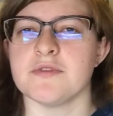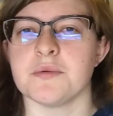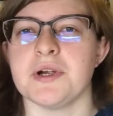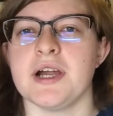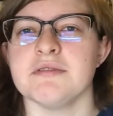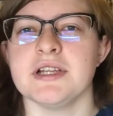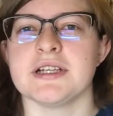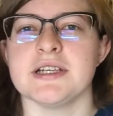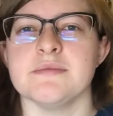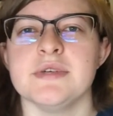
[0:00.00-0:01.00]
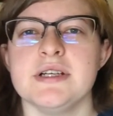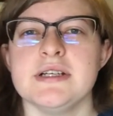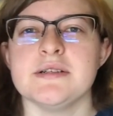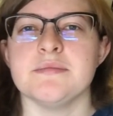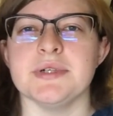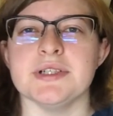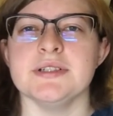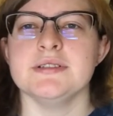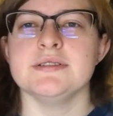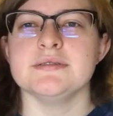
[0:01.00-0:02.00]
for where I would like him,
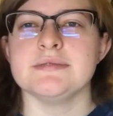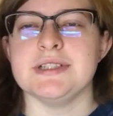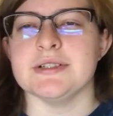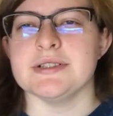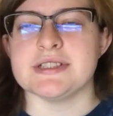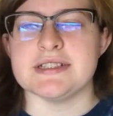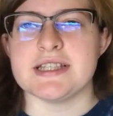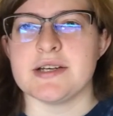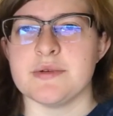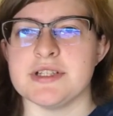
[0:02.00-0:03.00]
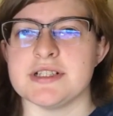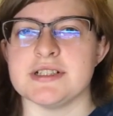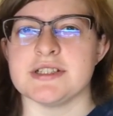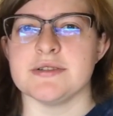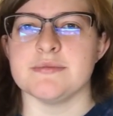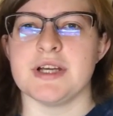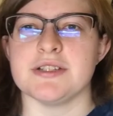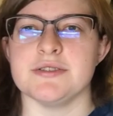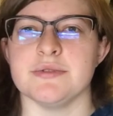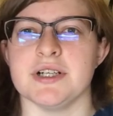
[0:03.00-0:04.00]
but he always does that in winter, so
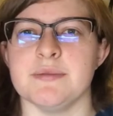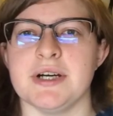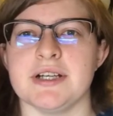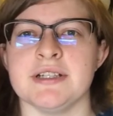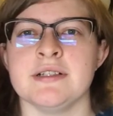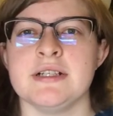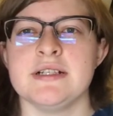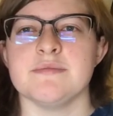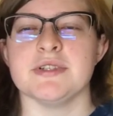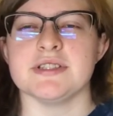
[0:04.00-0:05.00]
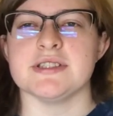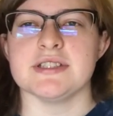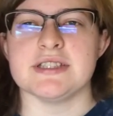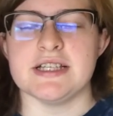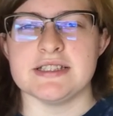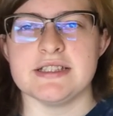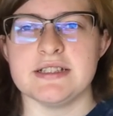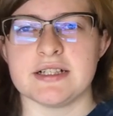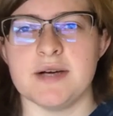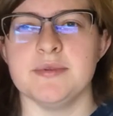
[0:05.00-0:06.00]
not too worried about it. But so this has
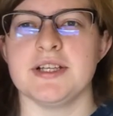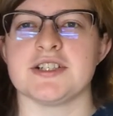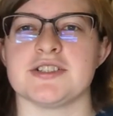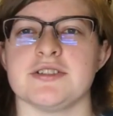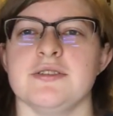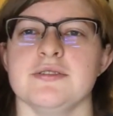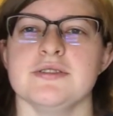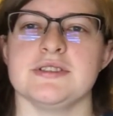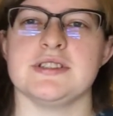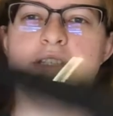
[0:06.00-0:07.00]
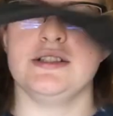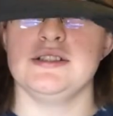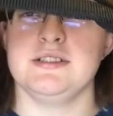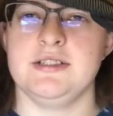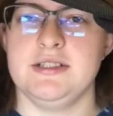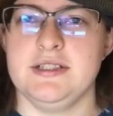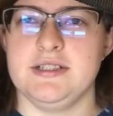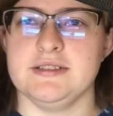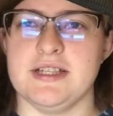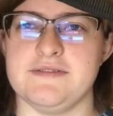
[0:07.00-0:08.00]
a couple extra holes
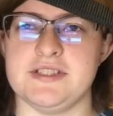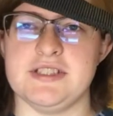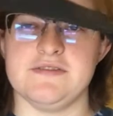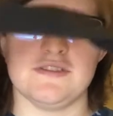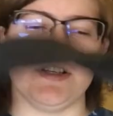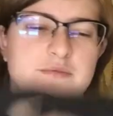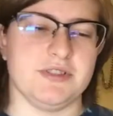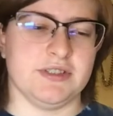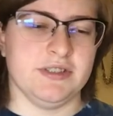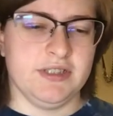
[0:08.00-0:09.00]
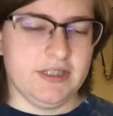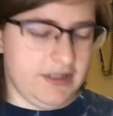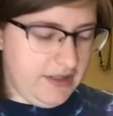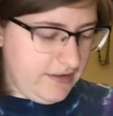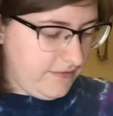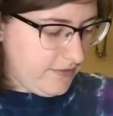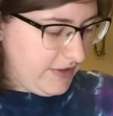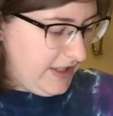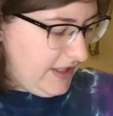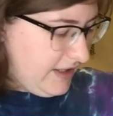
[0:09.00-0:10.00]
left in it for him to, for
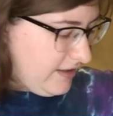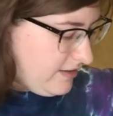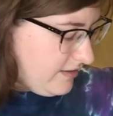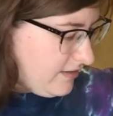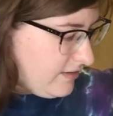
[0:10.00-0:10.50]
when he